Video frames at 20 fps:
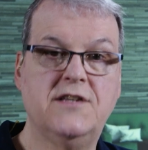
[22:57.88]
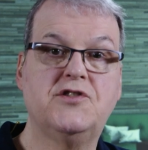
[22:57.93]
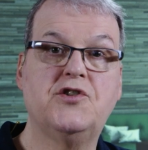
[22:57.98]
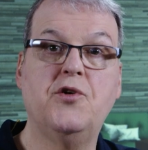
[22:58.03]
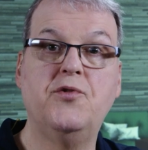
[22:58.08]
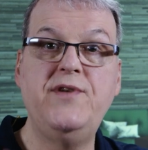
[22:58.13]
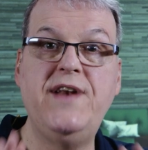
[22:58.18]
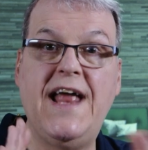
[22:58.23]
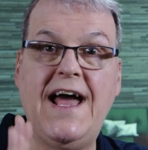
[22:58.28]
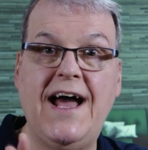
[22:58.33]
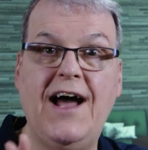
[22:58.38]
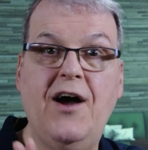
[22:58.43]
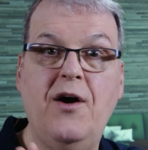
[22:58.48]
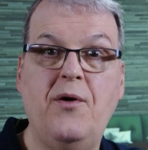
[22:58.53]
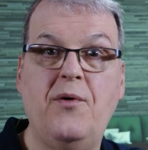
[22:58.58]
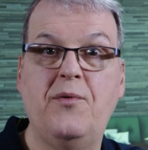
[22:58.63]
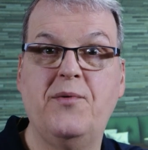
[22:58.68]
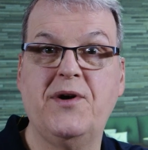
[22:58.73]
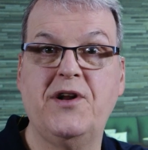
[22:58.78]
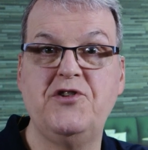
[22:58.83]
so now
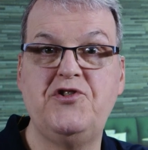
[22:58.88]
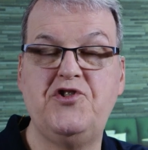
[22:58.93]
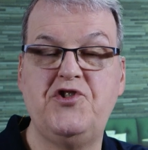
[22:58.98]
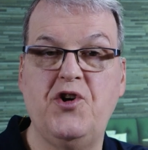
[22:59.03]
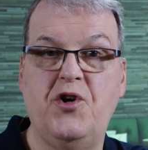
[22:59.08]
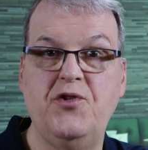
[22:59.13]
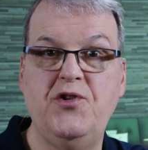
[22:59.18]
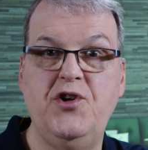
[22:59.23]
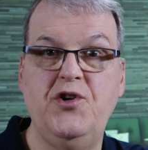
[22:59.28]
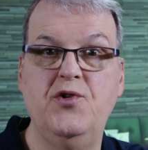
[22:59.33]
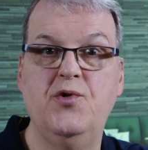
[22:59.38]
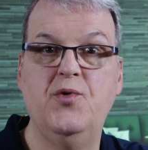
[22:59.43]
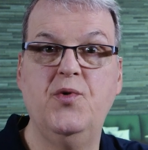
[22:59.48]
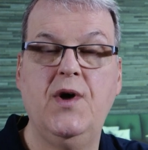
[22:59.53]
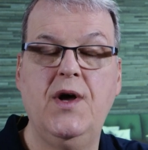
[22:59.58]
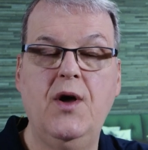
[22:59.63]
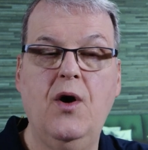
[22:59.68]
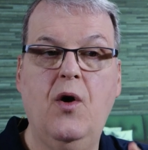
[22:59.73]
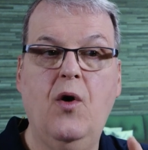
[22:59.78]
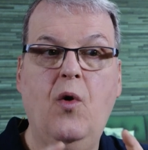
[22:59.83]
I want to show
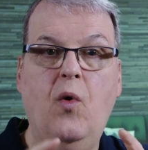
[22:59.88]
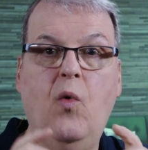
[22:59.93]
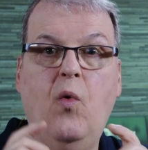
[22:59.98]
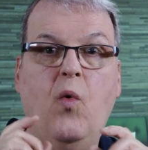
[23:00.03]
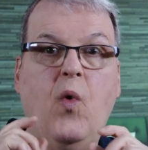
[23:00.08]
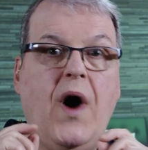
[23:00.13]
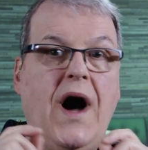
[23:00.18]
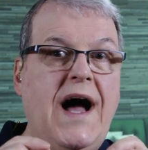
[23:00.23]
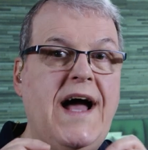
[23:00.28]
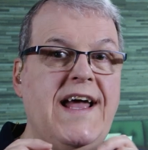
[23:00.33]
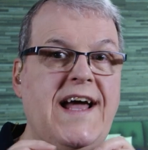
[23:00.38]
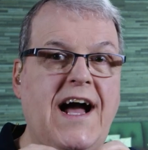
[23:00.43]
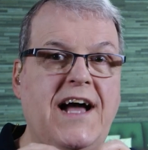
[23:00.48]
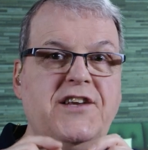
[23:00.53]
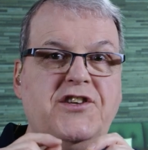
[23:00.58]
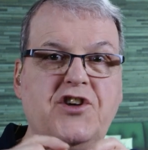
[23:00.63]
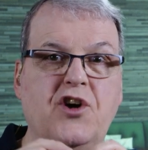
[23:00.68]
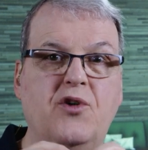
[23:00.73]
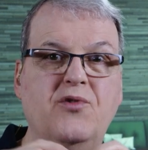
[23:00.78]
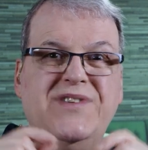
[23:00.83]
you why I
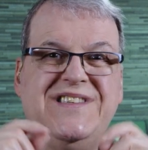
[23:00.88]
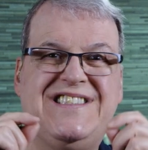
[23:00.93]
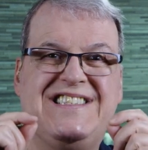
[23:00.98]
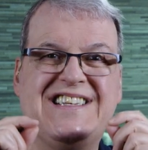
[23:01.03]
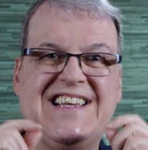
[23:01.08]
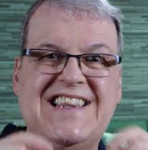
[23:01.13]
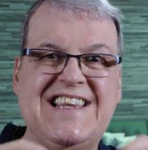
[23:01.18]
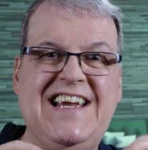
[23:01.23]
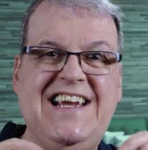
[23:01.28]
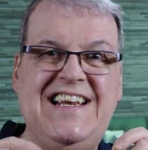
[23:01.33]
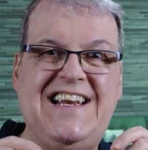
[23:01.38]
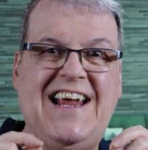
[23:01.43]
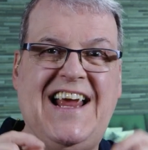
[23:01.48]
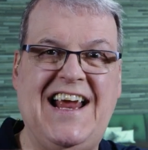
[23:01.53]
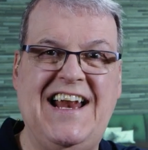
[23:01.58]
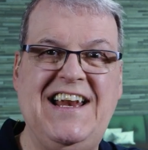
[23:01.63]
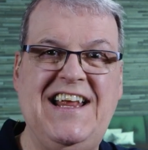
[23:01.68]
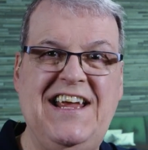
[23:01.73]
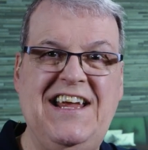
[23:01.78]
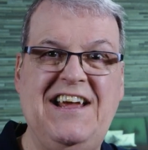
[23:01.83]
don't delete
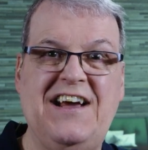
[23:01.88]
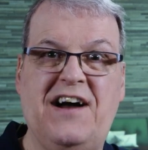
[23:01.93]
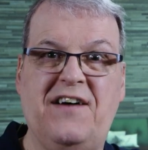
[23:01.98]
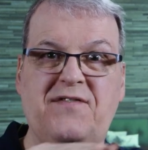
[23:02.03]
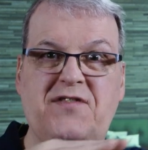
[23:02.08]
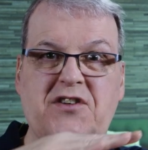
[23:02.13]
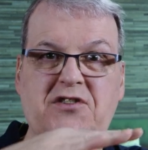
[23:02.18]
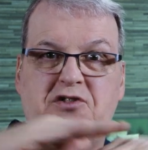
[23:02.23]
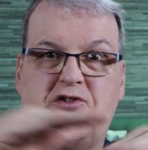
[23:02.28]
any of the